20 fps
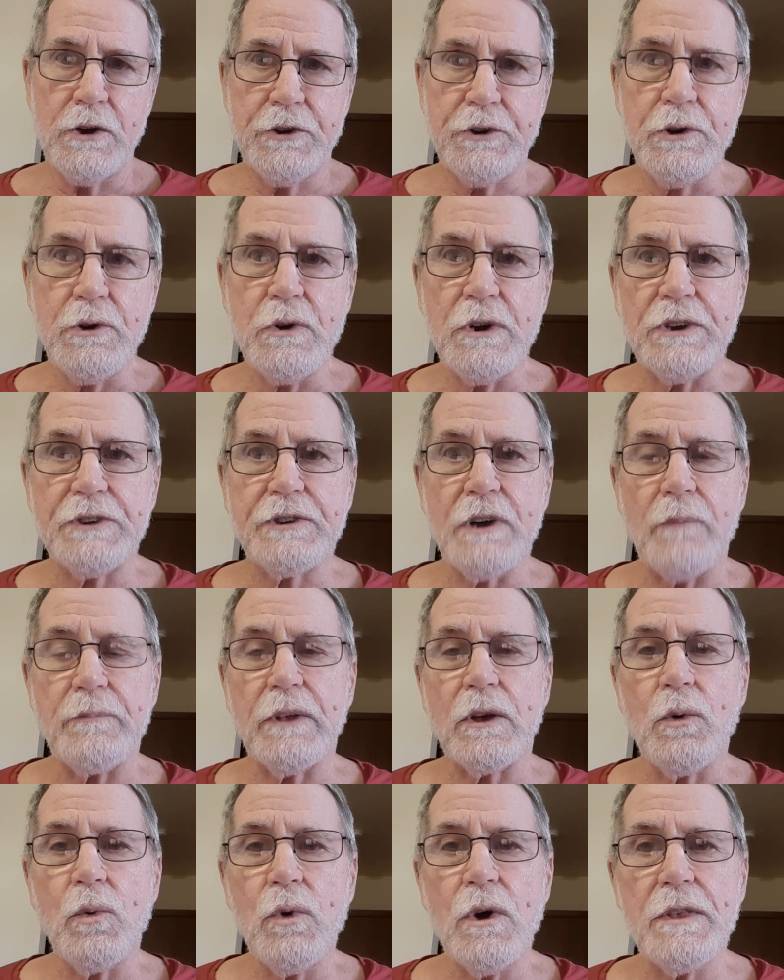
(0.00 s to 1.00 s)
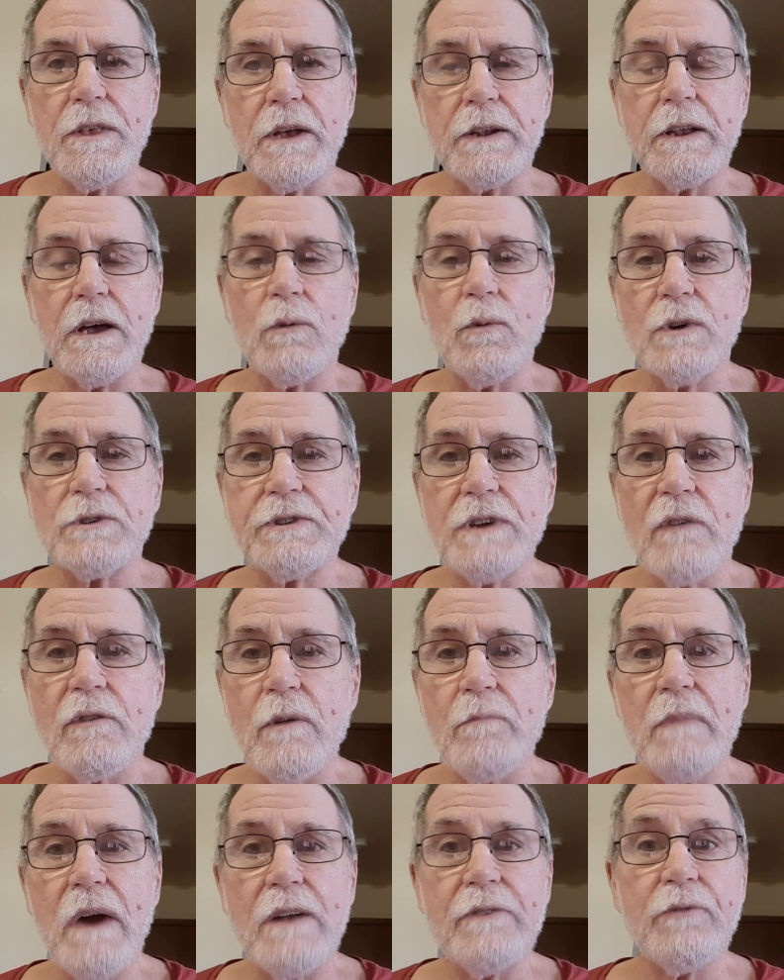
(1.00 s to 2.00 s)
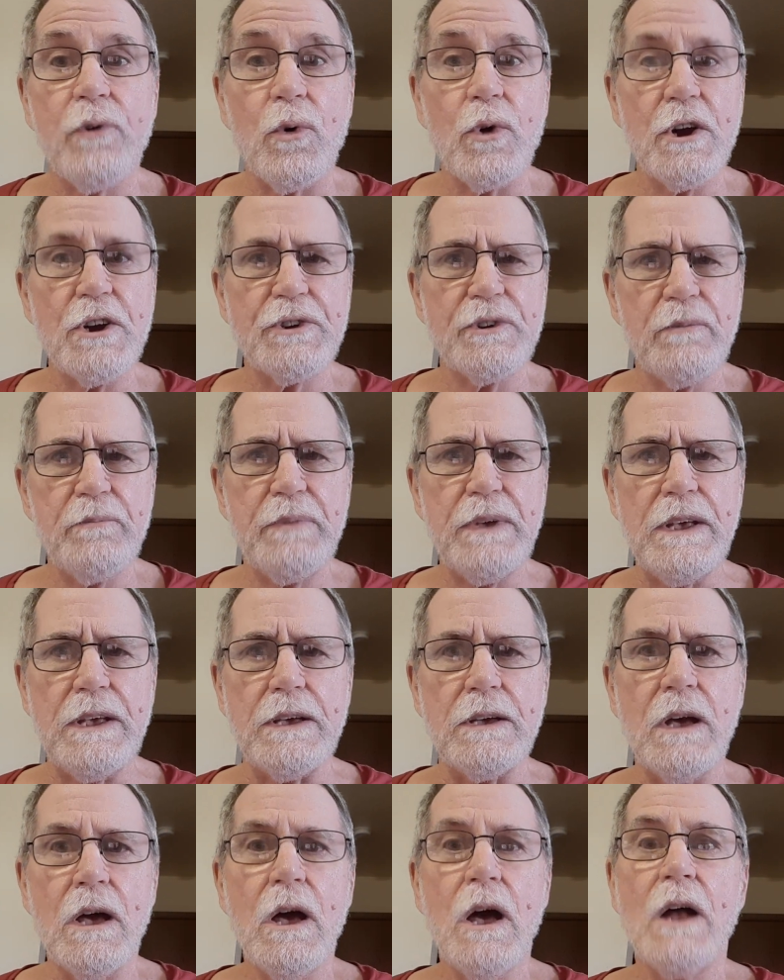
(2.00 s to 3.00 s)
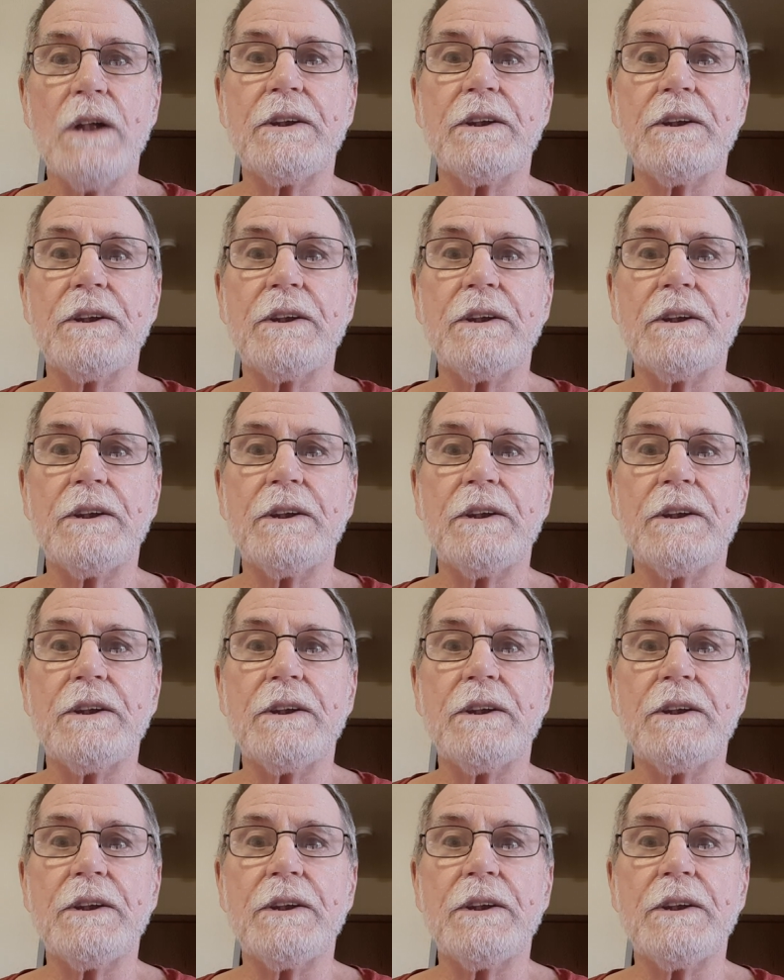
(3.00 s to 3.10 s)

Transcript: doing something with it that was never meant for it to be,